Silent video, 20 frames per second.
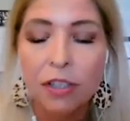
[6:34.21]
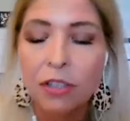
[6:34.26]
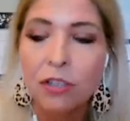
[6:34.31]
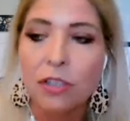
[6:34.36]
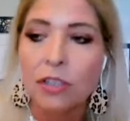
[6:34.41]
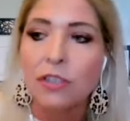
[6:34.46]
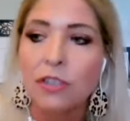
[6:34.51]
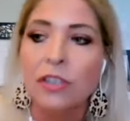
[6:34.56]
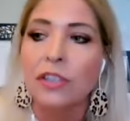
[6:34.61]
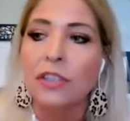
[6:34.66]

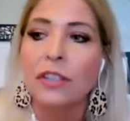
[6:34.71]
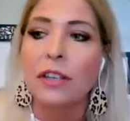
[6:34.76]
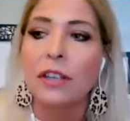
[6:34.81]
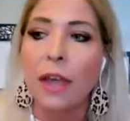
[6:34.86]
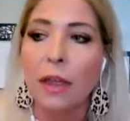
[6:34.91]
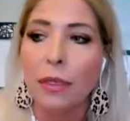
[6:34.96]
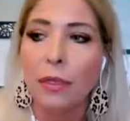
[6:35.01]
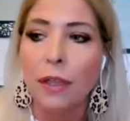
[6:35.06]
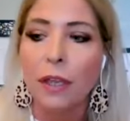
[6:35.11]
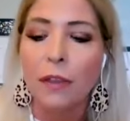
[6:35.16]
There's, there's just
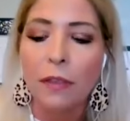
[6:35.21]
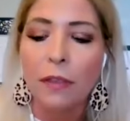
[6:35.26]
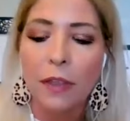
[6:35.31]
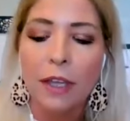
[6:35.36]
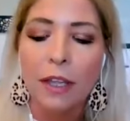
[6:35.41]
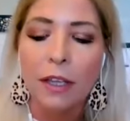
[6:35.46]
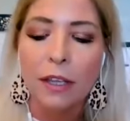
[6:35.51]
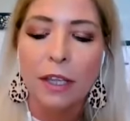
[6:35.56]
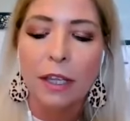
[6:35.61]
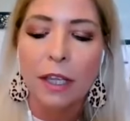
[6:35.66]
nothing
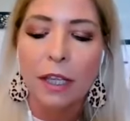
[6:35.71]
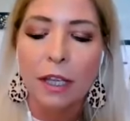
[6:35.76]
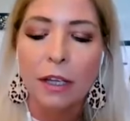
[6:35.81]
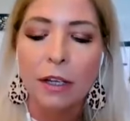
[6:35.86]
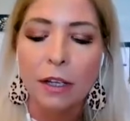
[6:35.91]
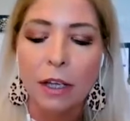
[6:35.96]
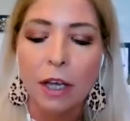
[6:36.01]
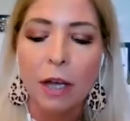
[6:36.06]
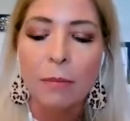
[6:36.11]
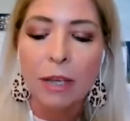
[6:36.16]
that
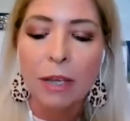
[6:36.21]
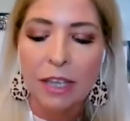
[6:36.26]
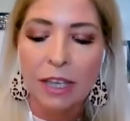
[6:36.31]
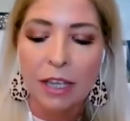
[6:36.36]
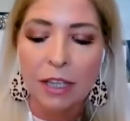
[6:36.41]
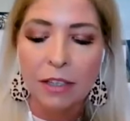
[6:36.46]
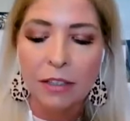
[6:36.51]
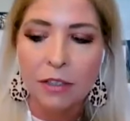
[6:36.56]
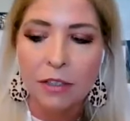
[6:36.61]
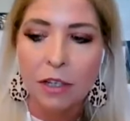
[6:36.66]
can come
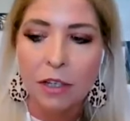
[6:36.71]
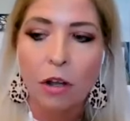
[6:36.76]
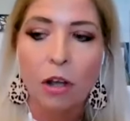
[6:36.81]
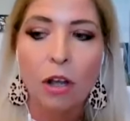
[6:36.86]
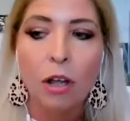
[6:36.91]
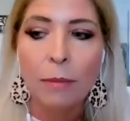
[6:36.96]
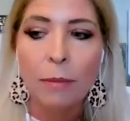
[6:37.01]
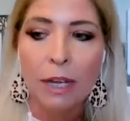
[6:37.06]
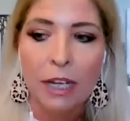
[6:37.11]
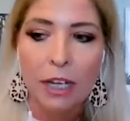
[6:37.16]
against an
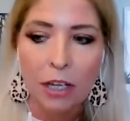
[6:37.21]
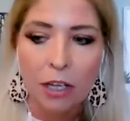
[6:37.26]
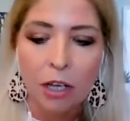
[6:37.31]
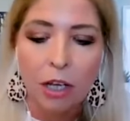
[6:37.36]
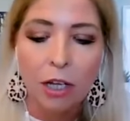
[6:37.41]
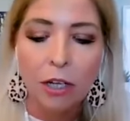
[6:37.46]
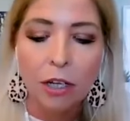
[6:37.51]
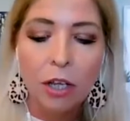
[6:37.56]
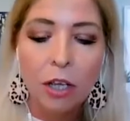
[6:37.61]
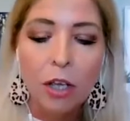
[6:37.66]
almighty
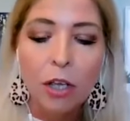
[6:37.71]
God.